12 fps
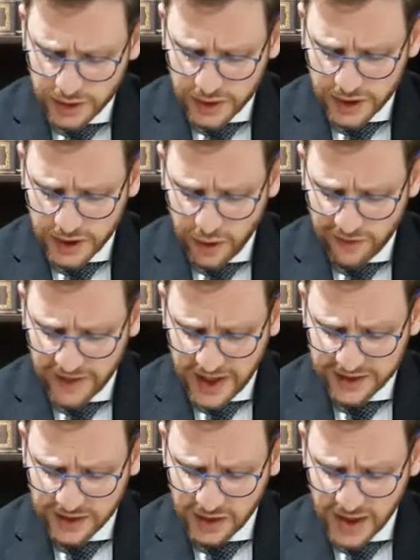
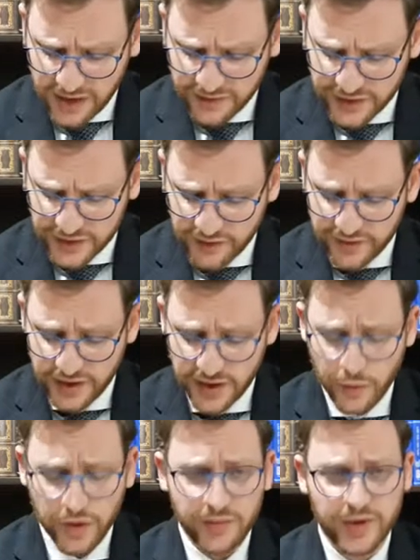Ovadia lo have a suffix.
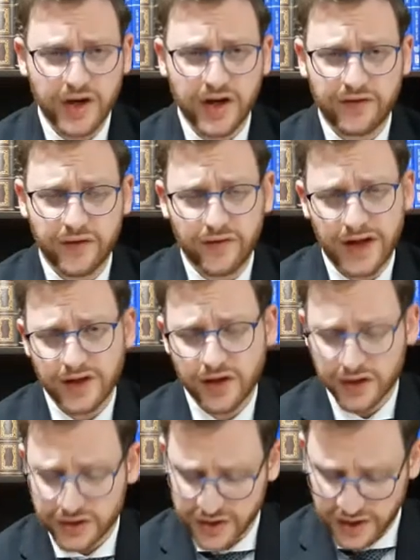It wouldn't have been enough. Ovadia
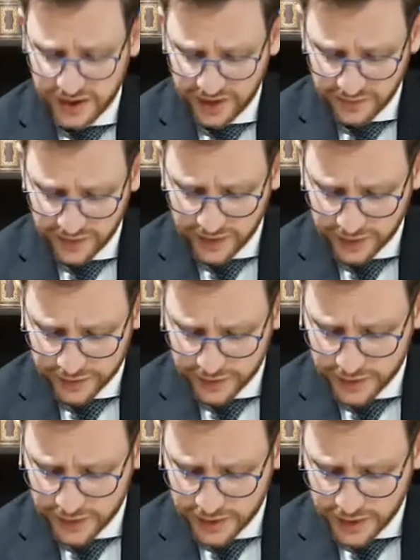couldn't have shechted everything.
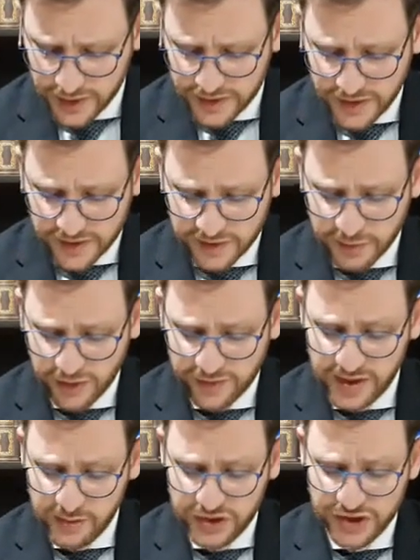Says the Gemara,
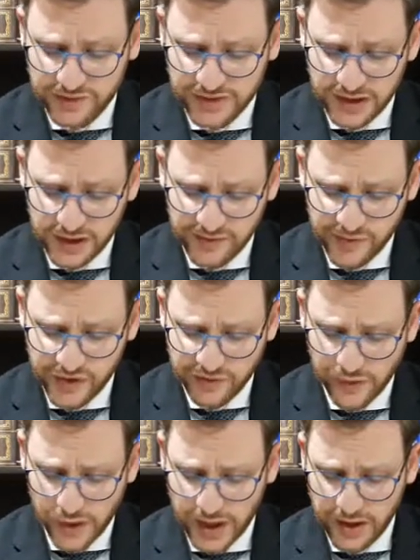V'dilma shivas alafim
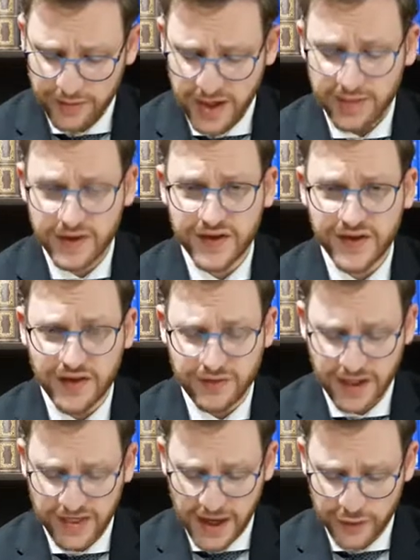zavuach. Maybe the
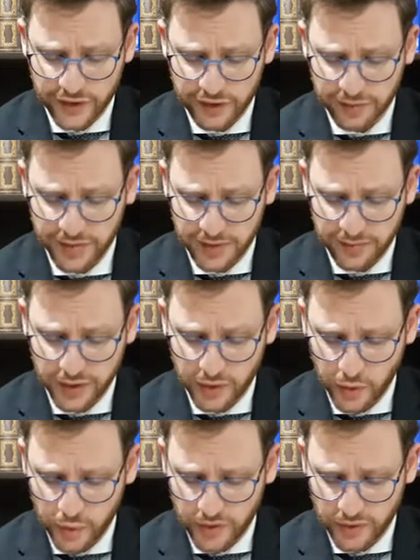7,000
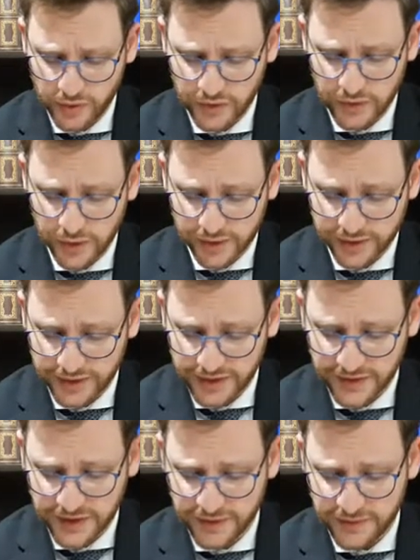people were the one who slaughtered it.
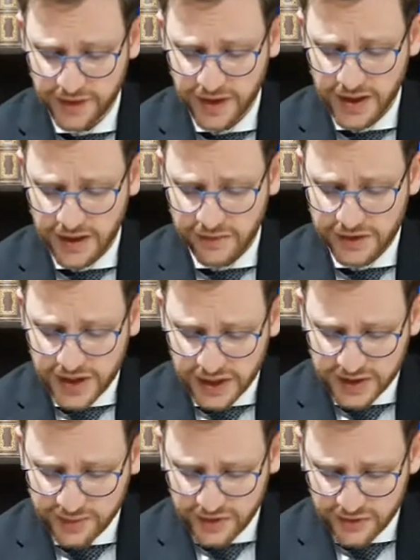Ksiv,
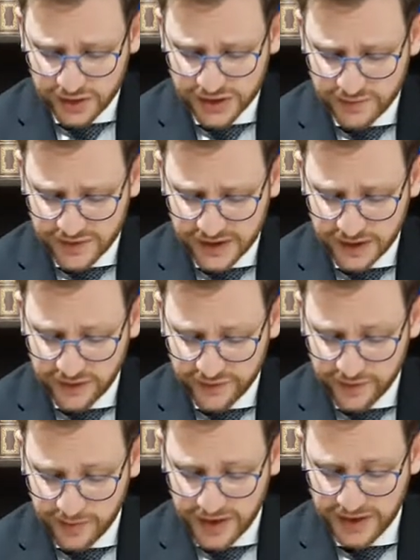Bisharti b'Yisrael shivas
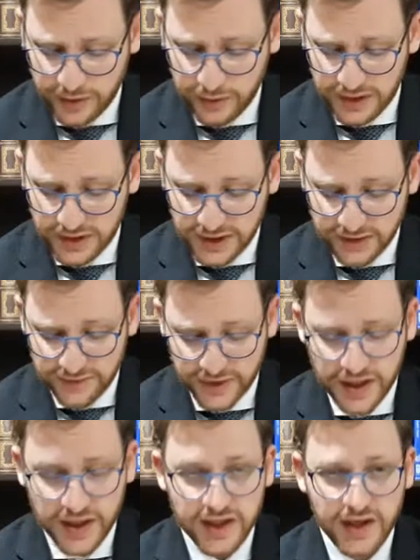alafim, and I will
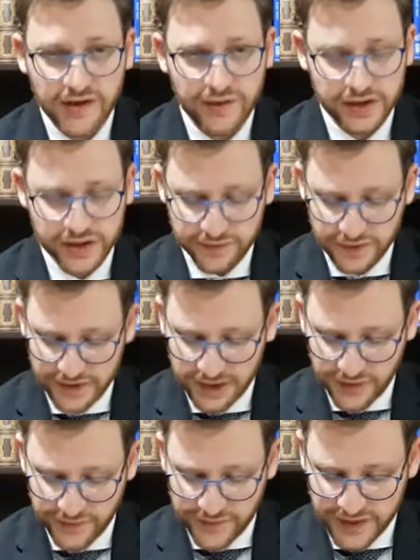leave in Israel shivas
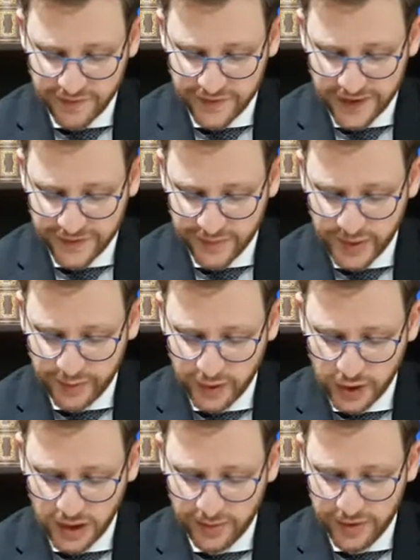alafim 7,000
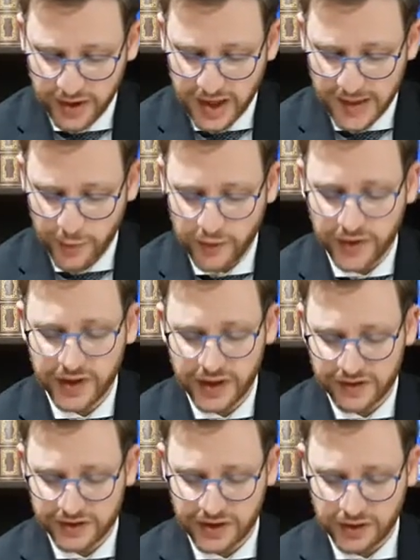people. Kol haberkaim, all the
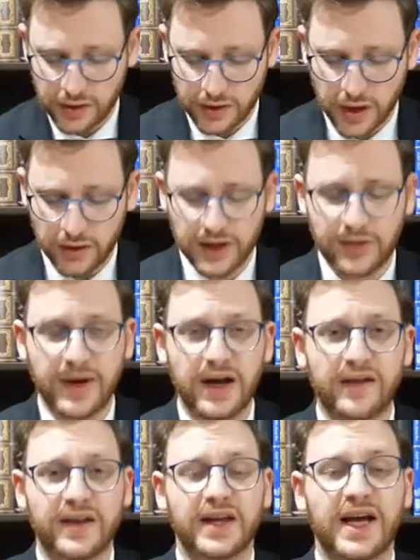knees asher lo karo
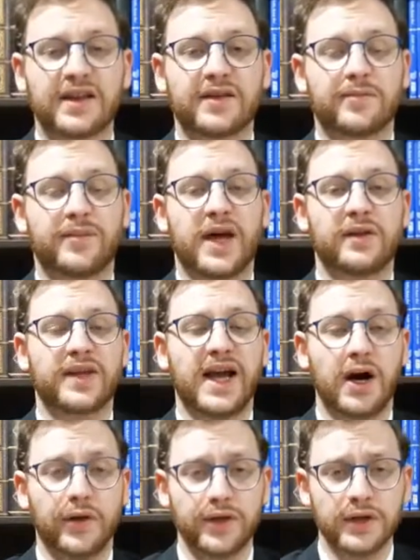labal, that did not bow
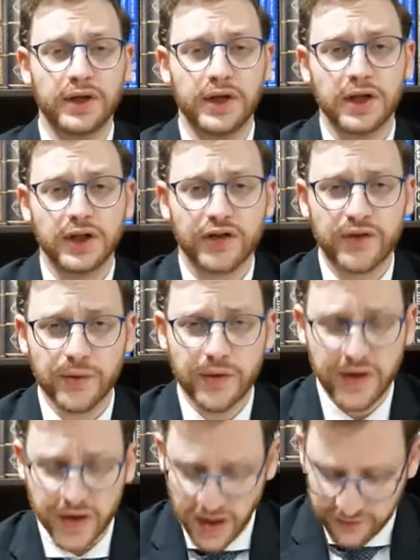down to
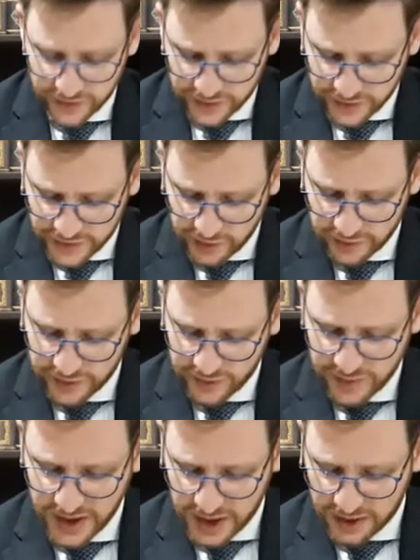the avodah zarah, to
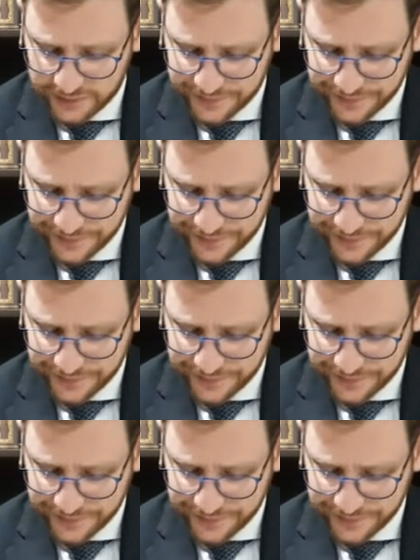the Baal.